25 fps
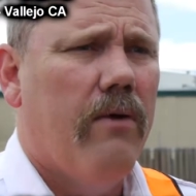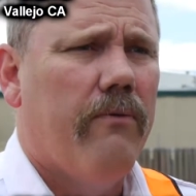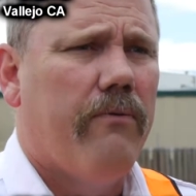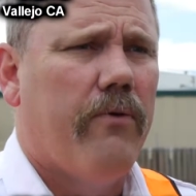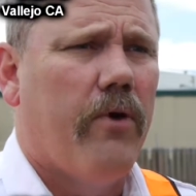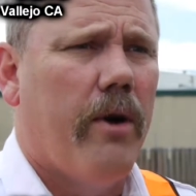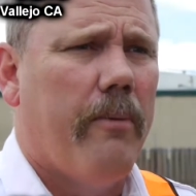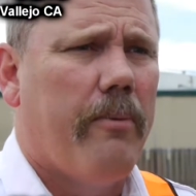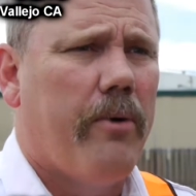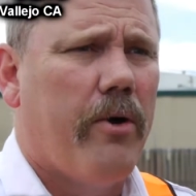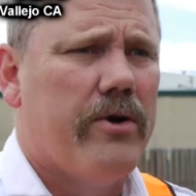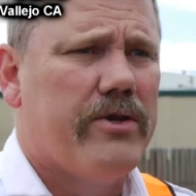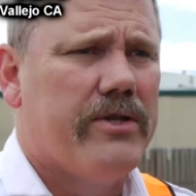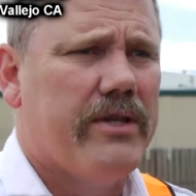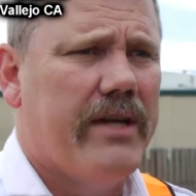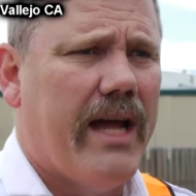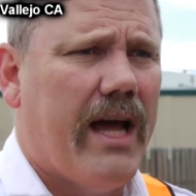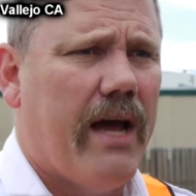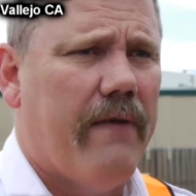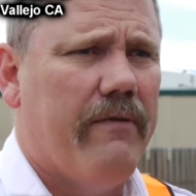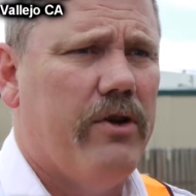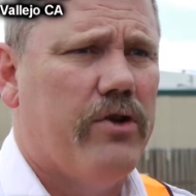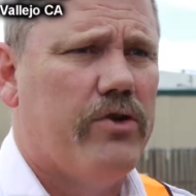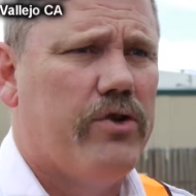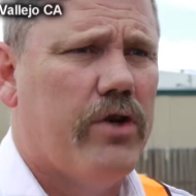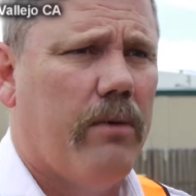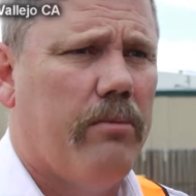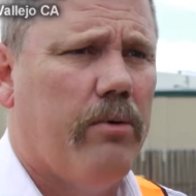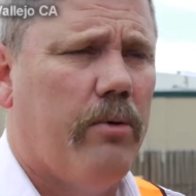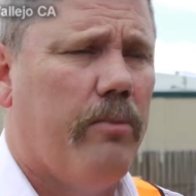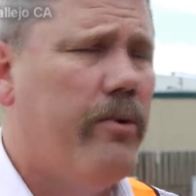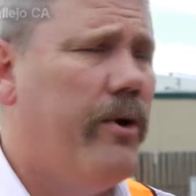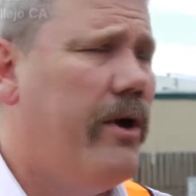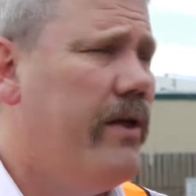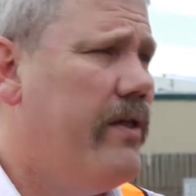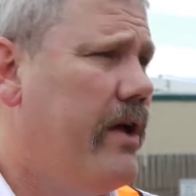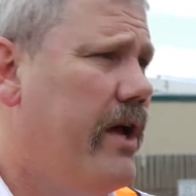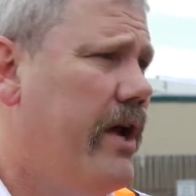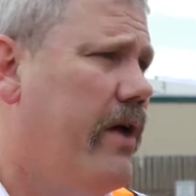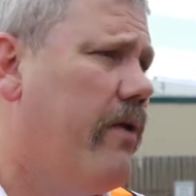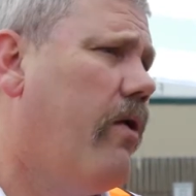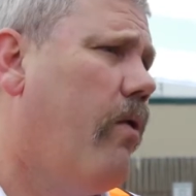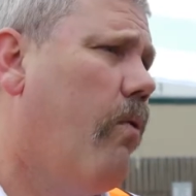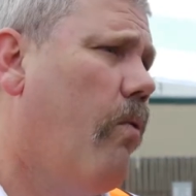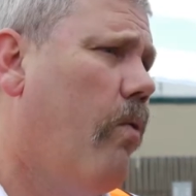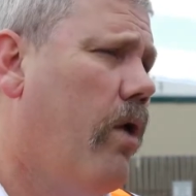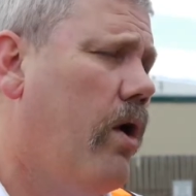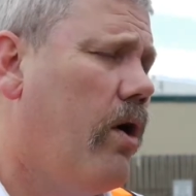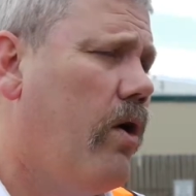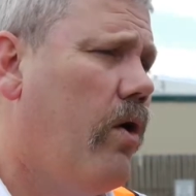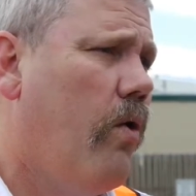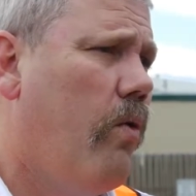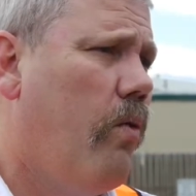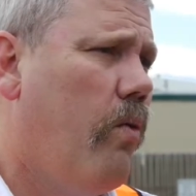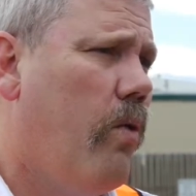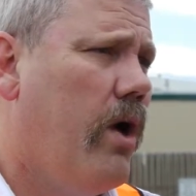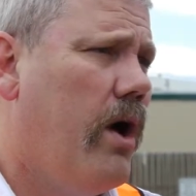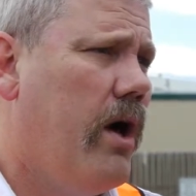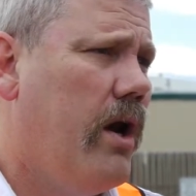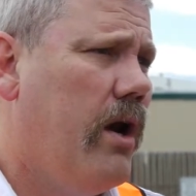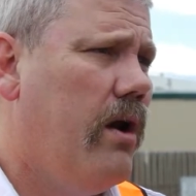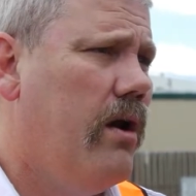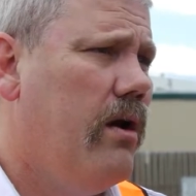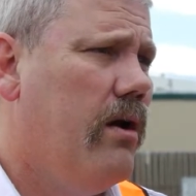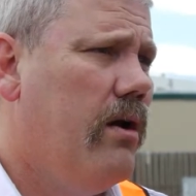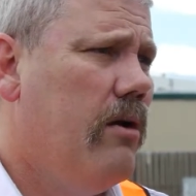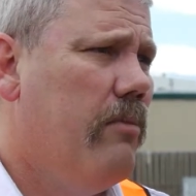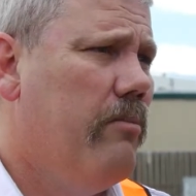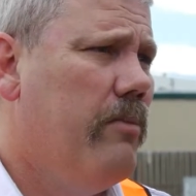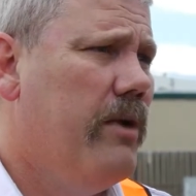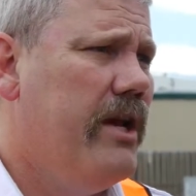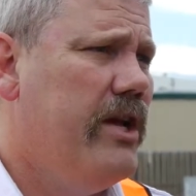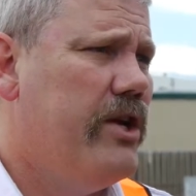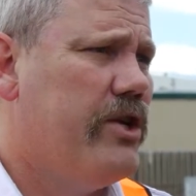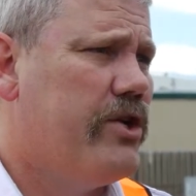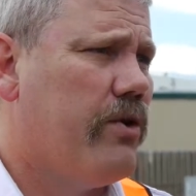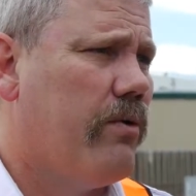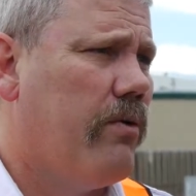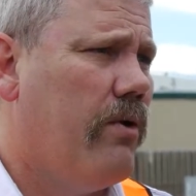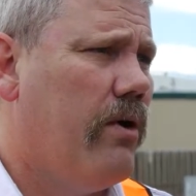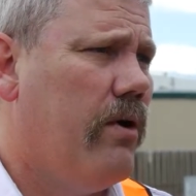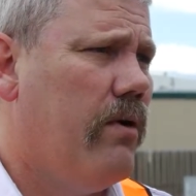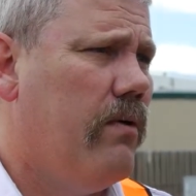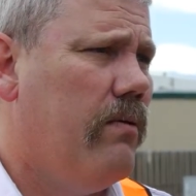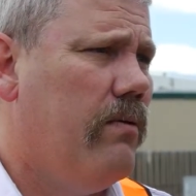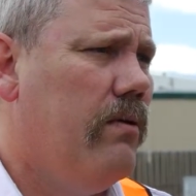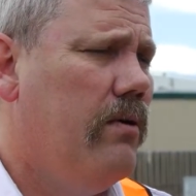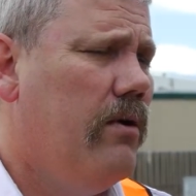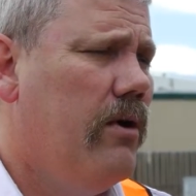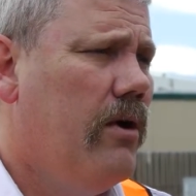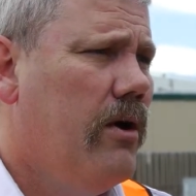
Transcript: for a person having trouble breathing here at 101 Benicia Road,